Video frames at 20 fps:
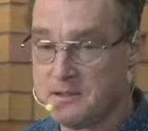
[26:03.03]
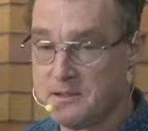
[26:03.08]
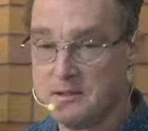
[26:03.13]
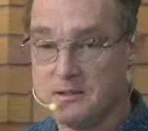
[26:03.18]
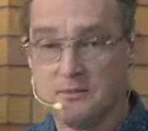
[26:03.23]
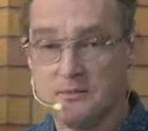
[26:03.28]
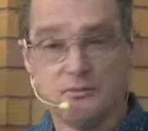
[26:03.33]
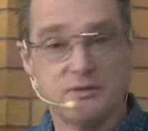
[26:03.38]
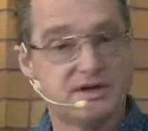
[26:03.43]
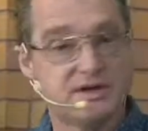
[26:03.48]

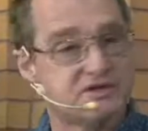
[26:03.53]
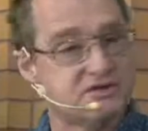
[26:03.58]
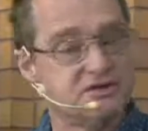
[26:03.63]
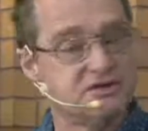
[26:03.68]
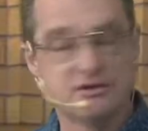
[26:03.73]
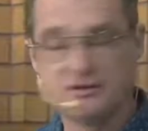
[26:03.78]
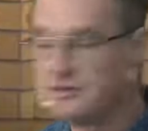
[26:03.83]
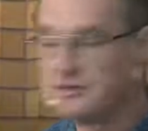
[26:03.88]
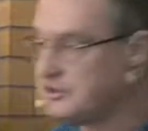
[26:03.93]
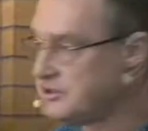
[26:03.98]

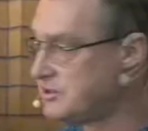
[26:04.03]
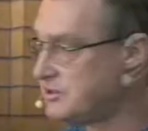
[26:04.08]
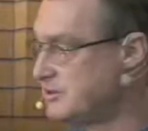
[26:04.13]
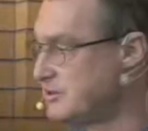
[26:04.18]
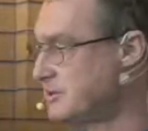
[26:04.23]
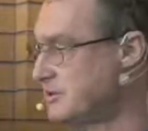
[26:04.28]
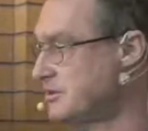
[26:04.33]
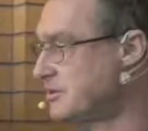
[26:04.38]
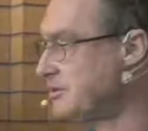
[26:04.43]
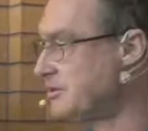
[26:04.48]
Western
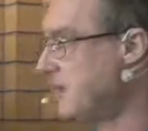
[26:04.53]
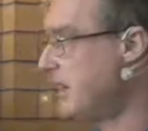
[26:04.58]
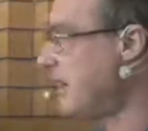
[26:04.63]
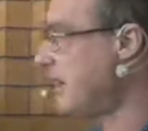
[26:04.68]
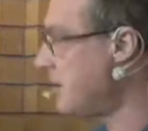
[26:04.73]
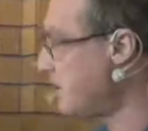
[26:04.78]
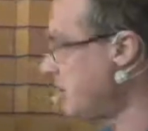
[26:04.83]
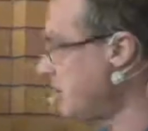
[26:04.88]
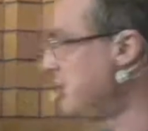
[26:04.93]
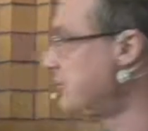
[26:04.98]
Christians,
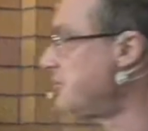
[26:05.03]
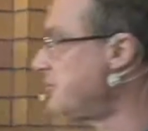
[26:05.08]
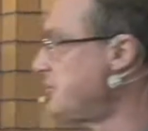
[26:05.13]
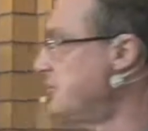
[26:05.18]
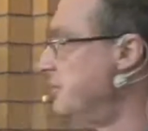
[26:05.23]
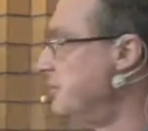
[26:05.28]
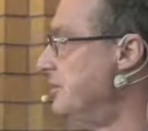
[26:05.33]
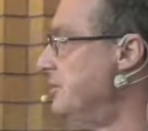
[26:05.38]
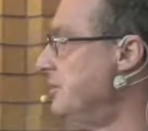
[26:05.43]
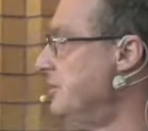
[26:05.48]
our
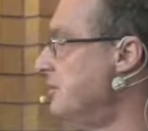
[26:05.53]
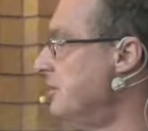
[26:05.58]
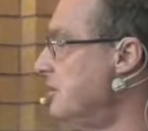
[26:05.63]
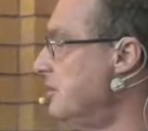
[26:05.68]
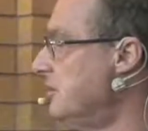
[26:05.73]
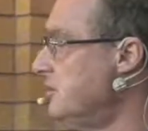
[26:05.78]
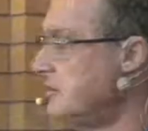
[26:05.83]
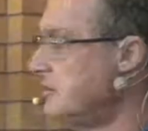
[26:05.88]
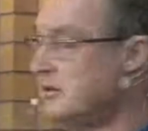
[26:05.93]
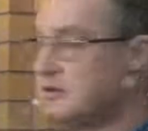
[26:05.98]
country,
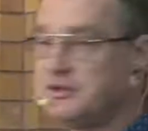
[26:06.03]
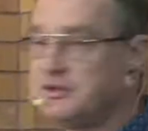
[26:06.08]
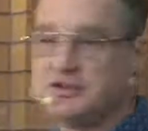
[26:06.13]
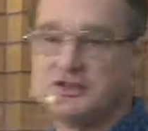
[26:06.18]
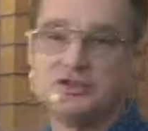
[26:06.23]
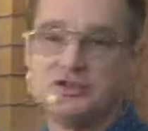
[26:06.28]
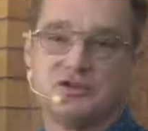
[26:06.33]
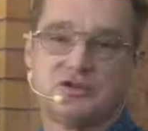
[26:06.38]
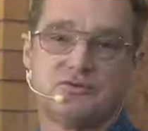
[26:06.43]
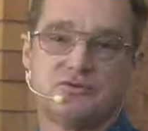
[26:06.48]

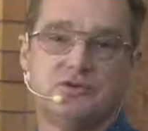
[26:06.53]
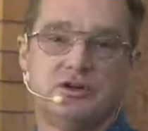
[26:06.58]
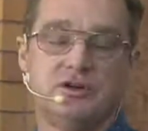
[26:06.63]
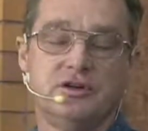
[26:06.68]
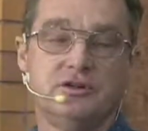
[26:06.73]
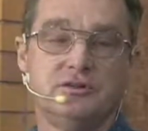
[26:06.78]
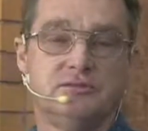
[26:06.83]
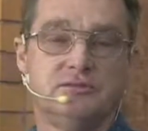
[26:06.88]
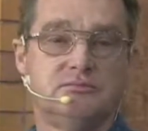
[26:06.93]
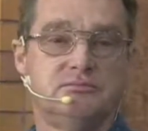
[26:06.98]
Christians
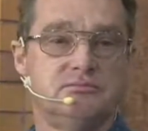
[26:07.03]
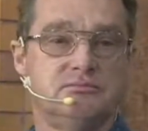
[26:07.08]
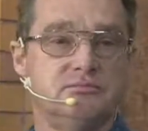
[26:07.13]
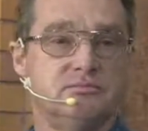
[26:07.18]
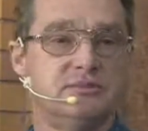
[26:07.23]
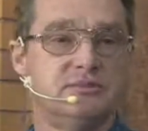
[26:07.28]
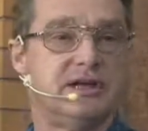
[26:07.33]
want their